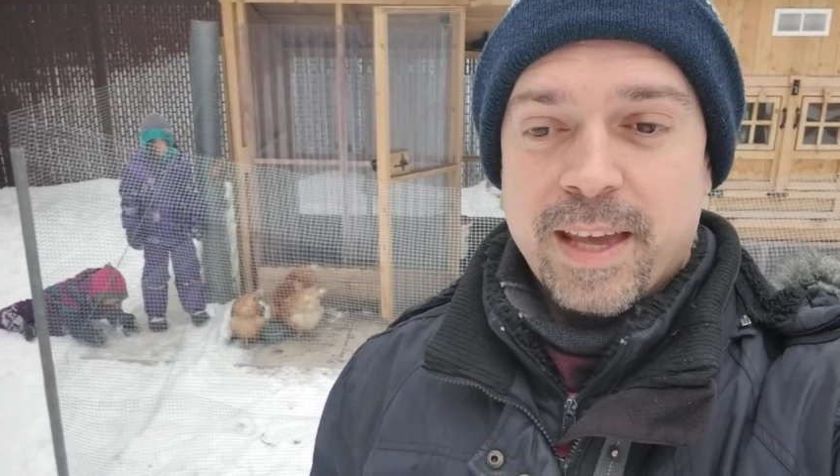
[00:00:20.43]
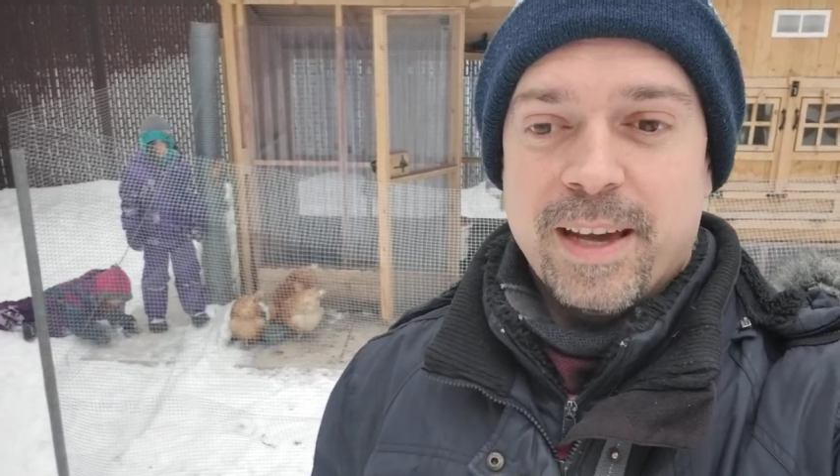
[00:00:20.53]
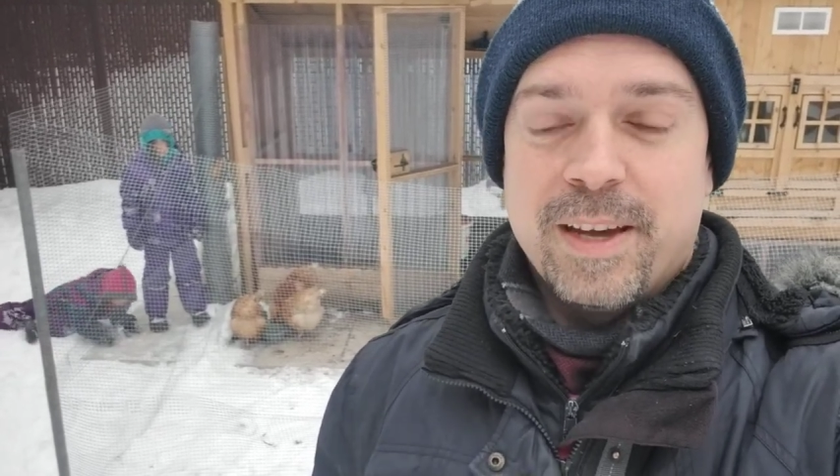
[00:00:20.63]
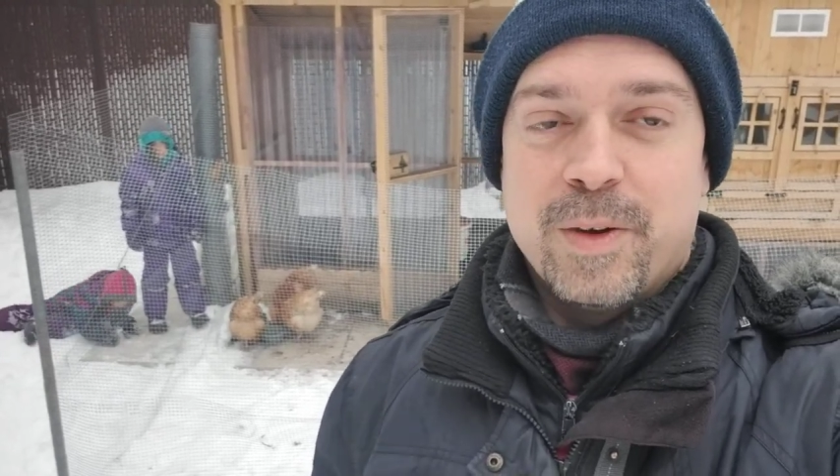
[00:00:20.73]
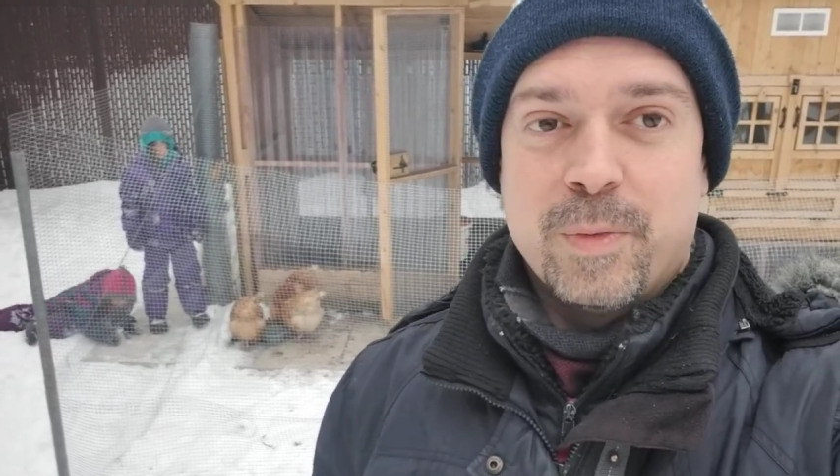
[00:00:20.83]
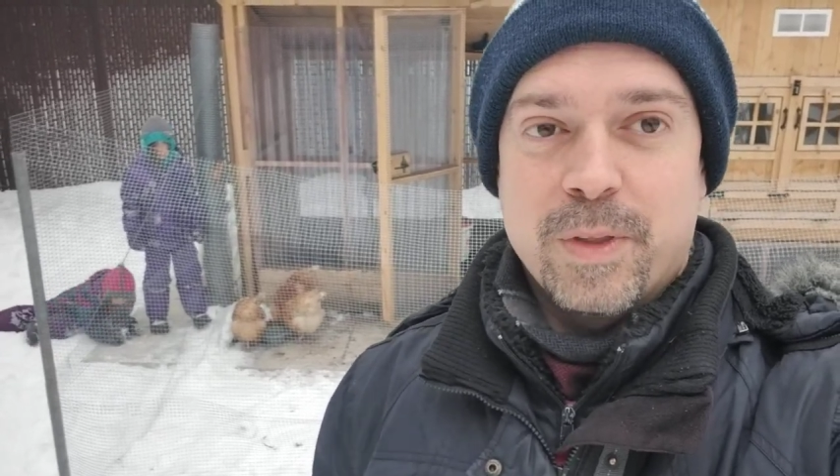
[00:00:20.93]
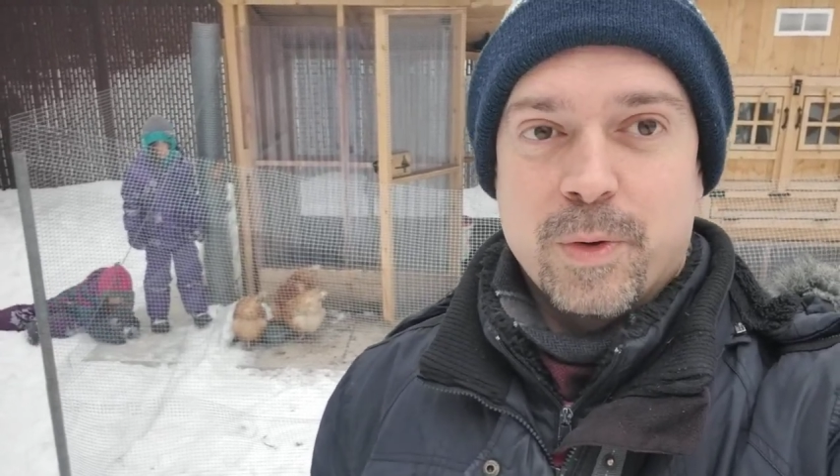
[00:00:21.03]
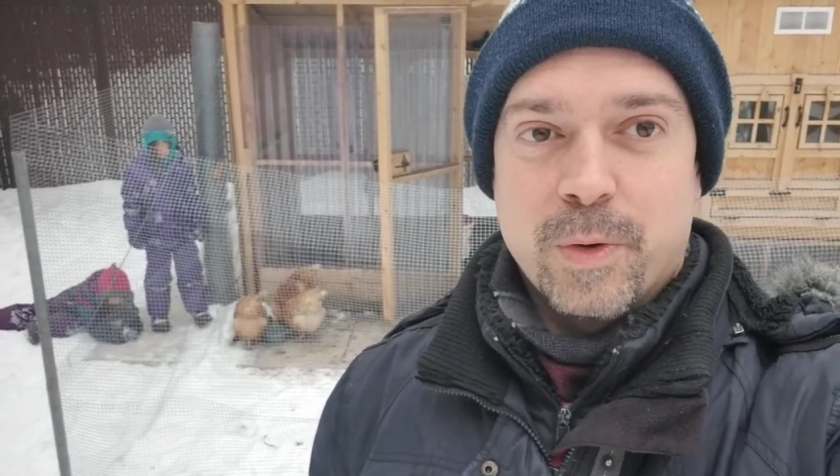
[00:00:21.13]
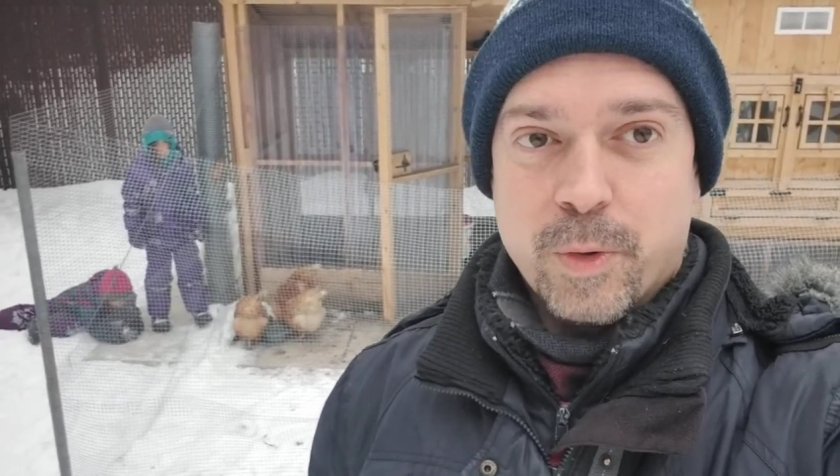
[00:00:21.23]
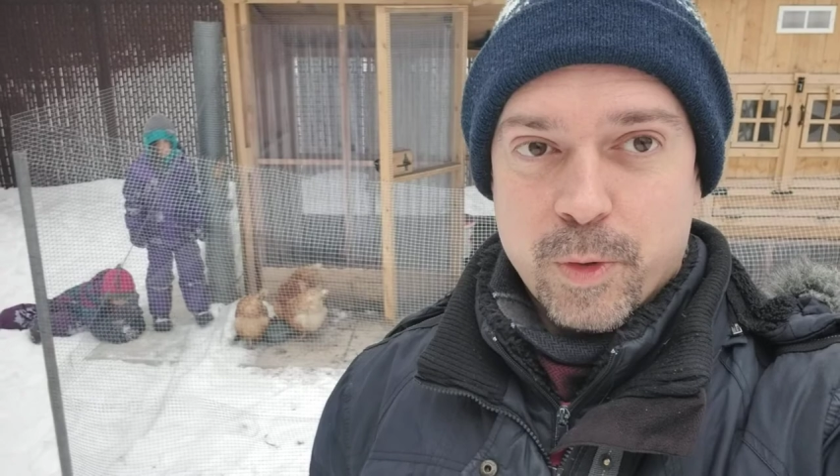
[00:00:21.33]
uh, with
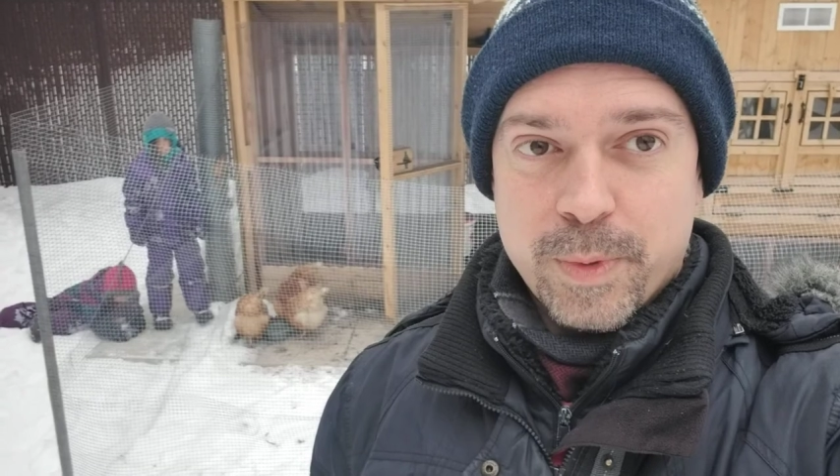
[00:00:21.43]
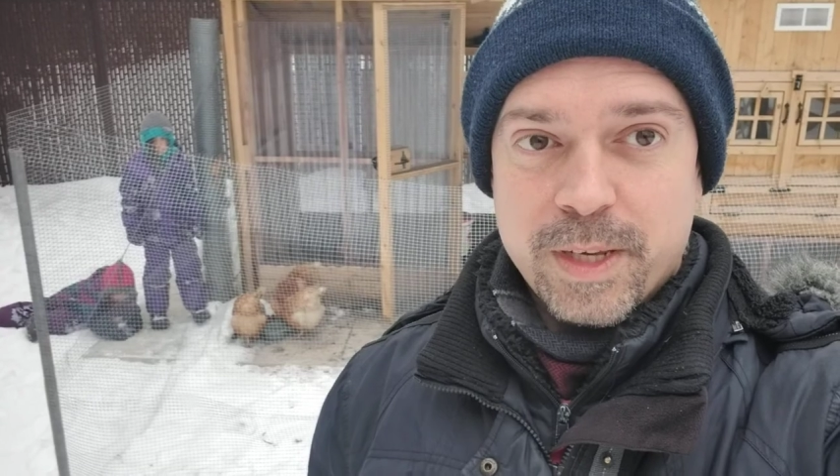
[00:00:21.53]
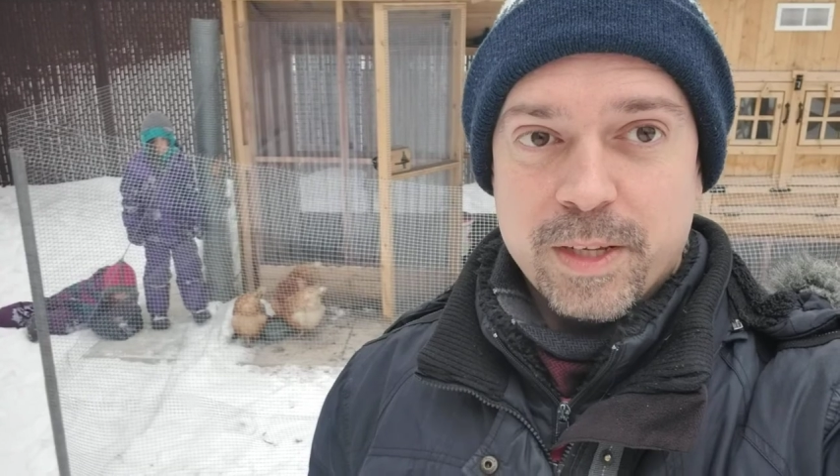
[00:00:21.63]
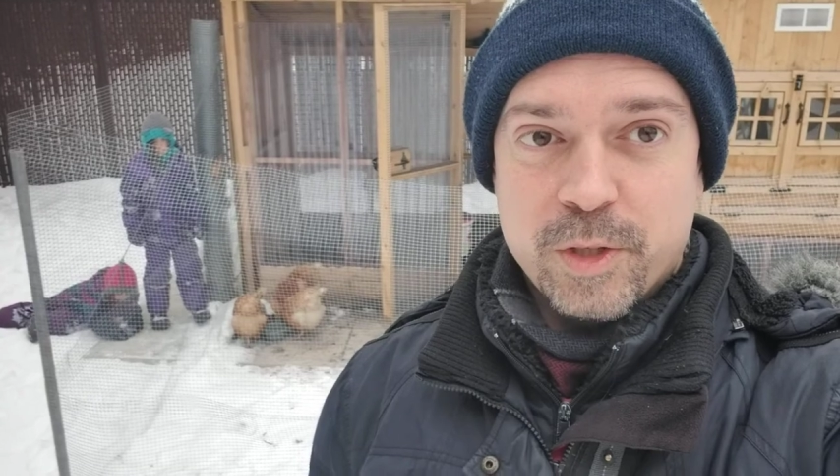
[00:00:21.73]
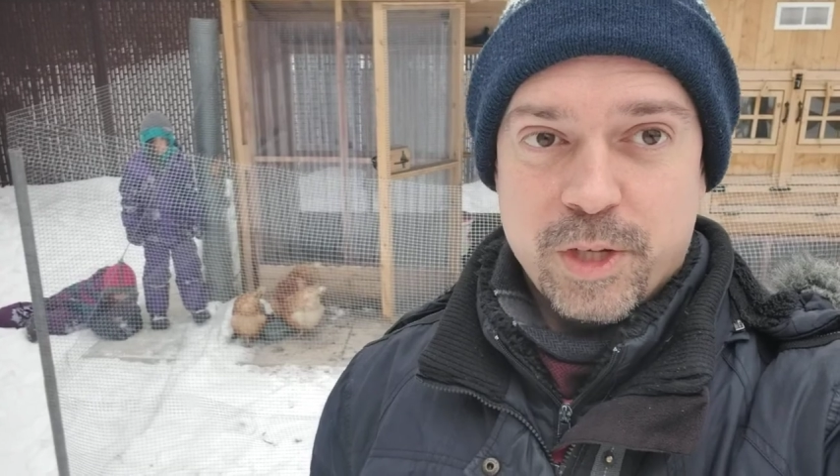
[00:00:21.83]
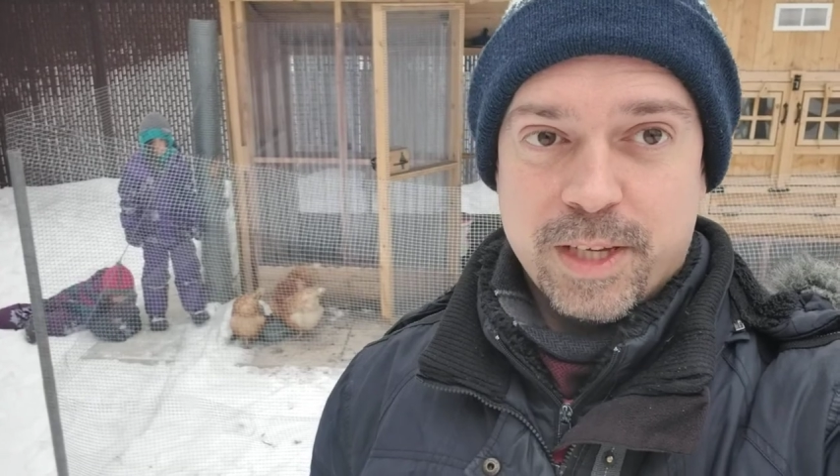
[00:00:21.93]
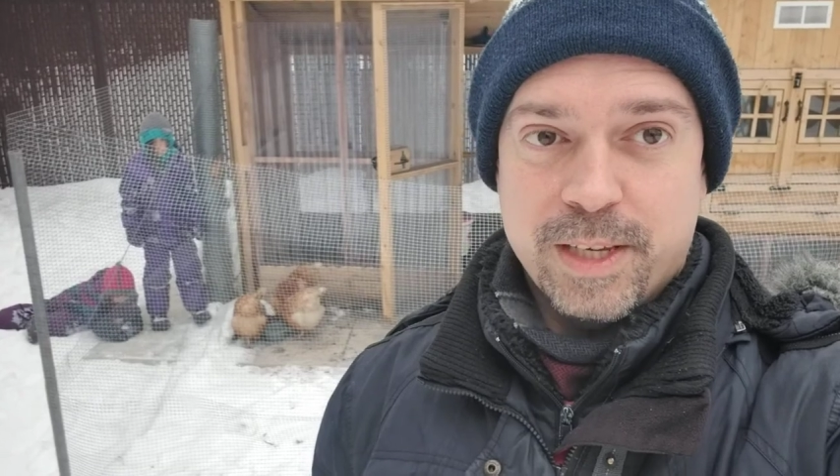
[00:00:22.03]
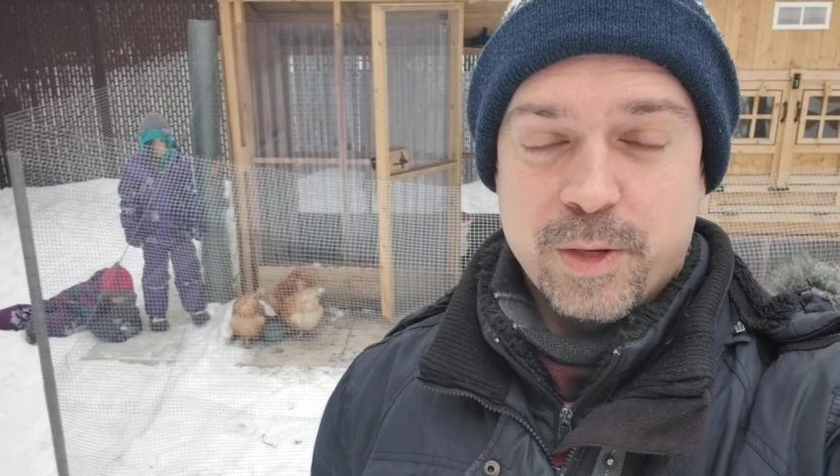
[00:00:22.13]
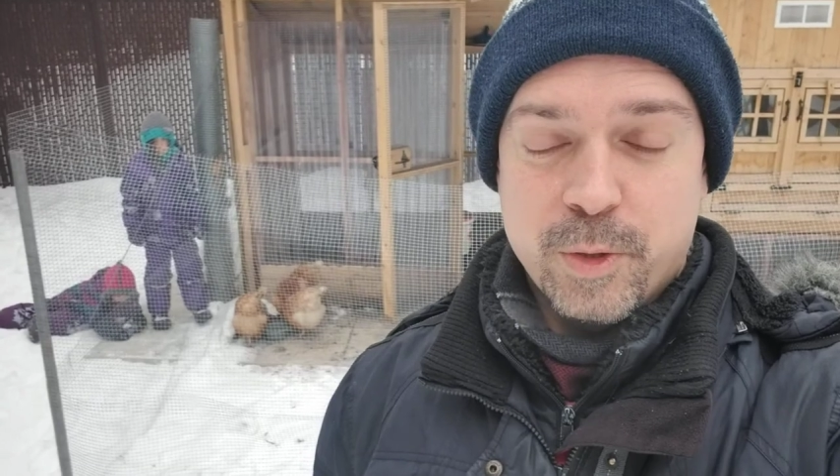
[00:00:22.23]
her urban chicken